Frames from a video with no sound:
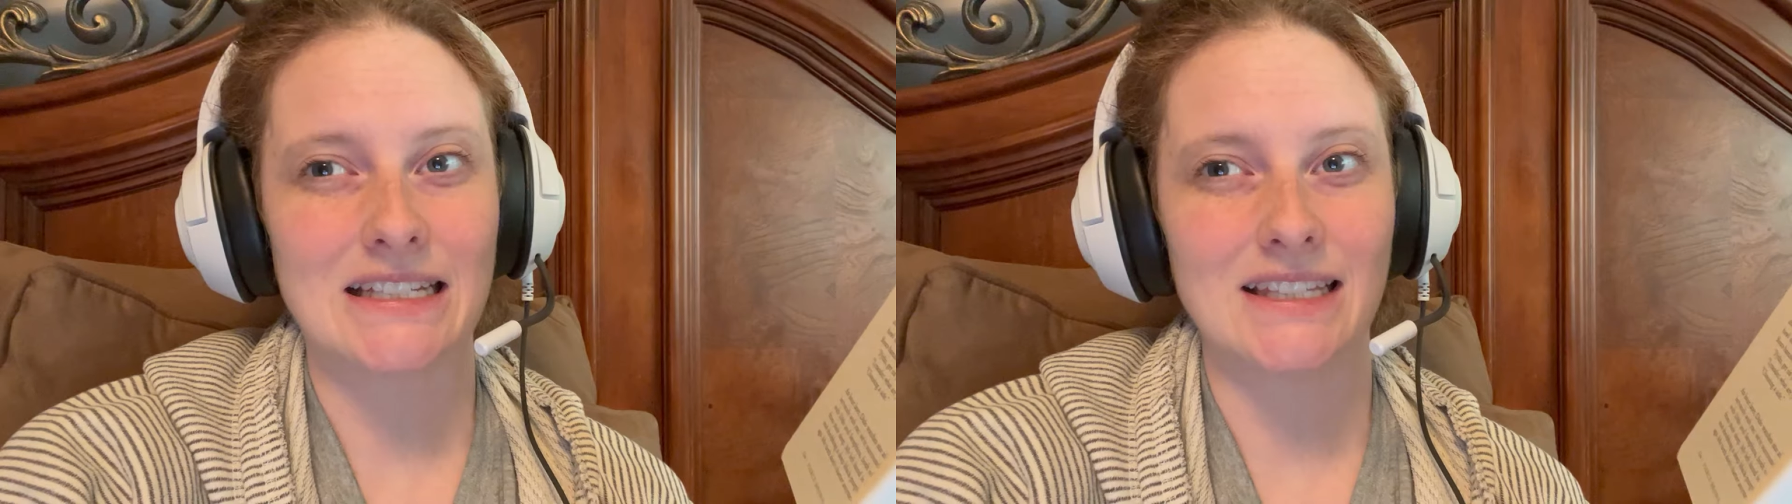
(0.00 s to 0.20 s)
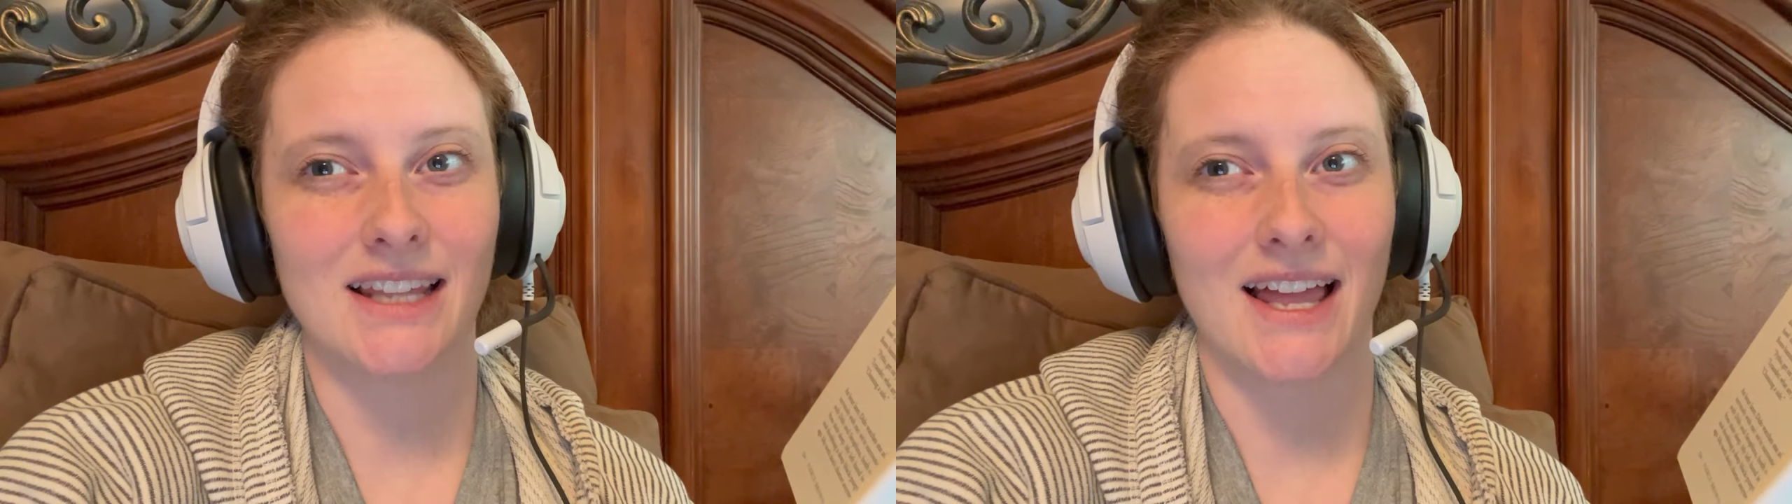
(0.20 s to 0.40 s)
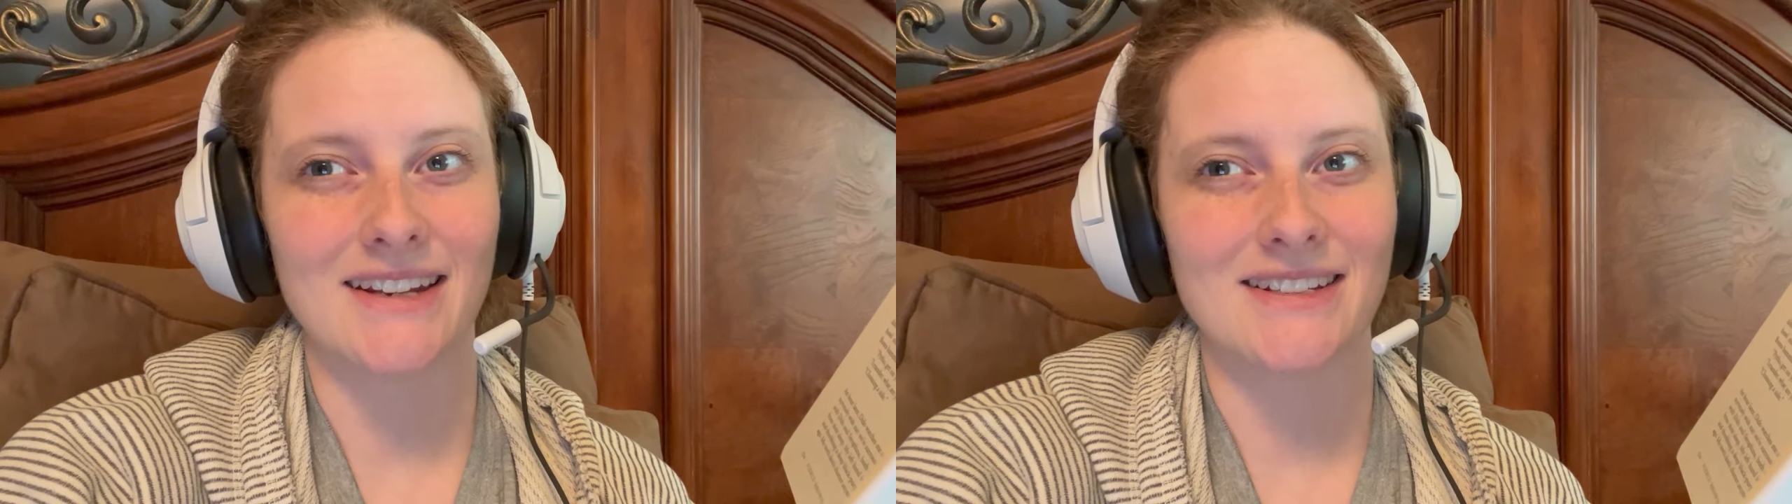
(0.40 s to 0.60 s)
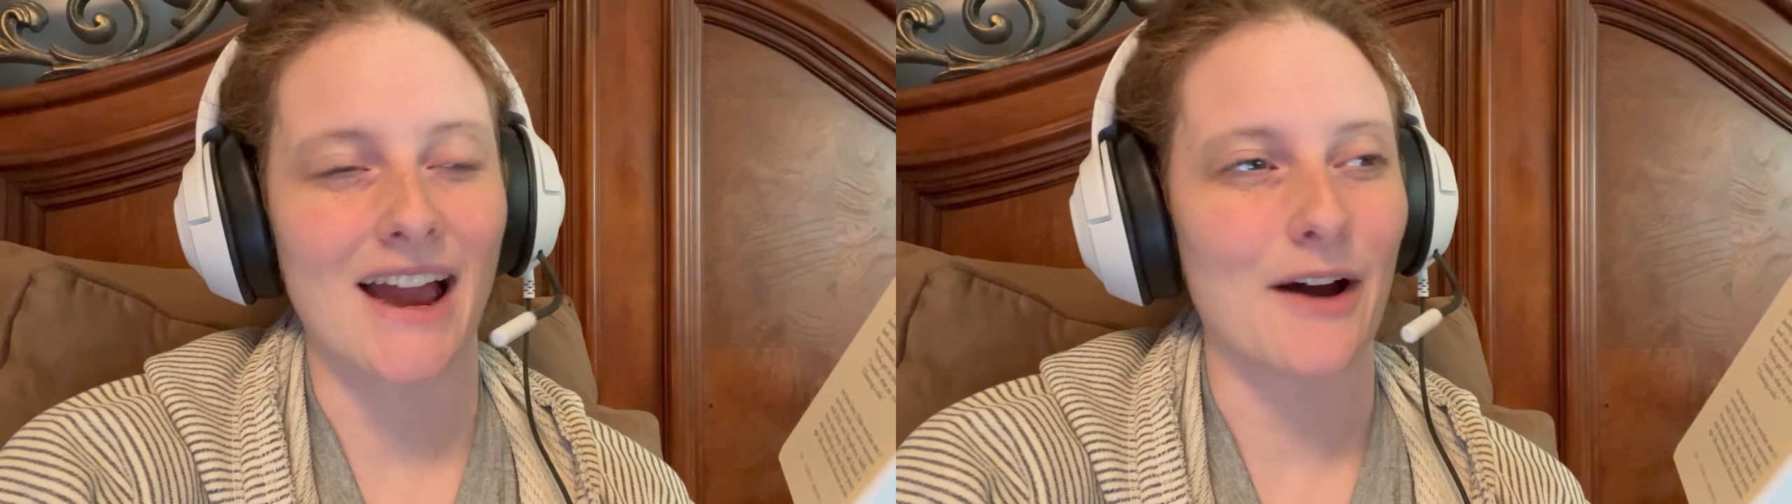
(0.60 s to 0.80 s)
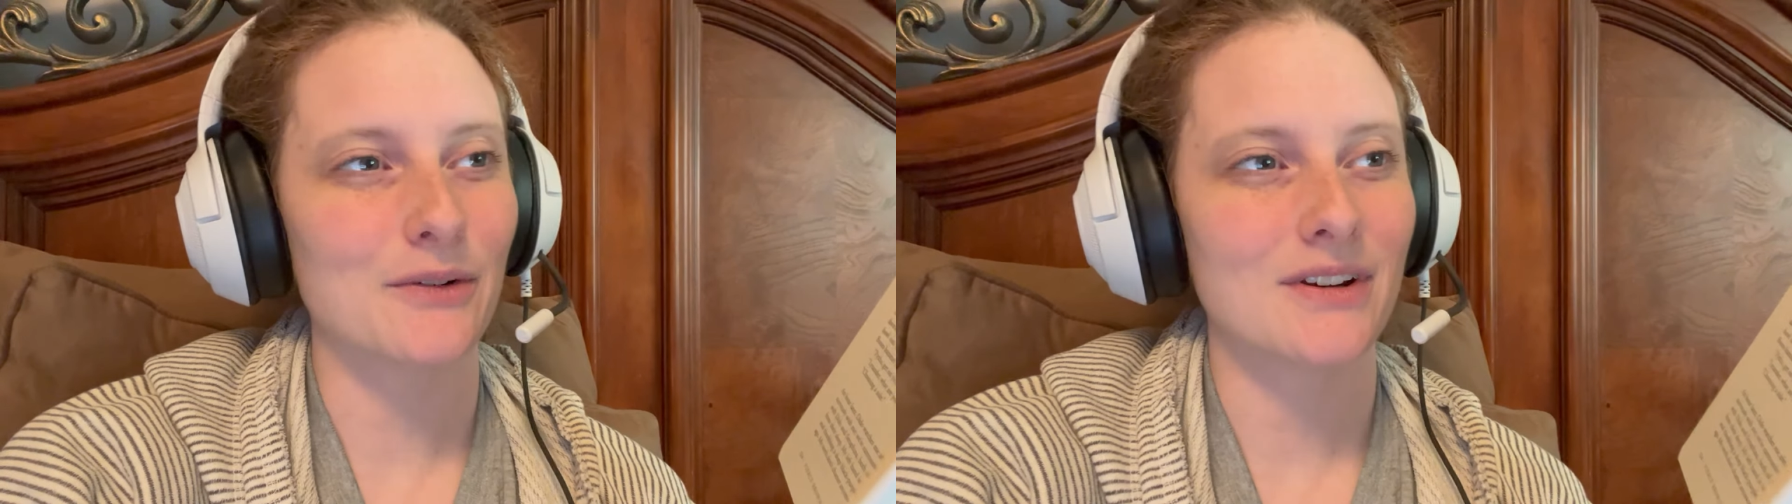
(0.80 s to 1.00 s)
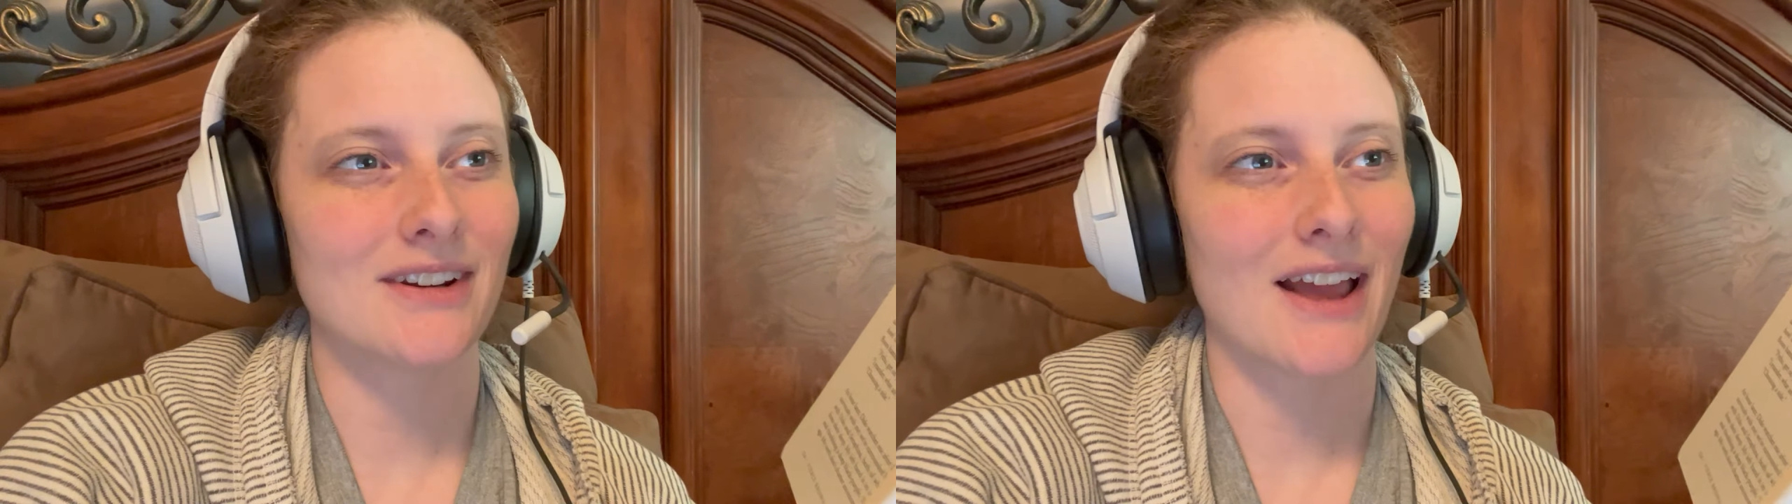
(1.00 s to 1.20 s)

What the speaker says: let down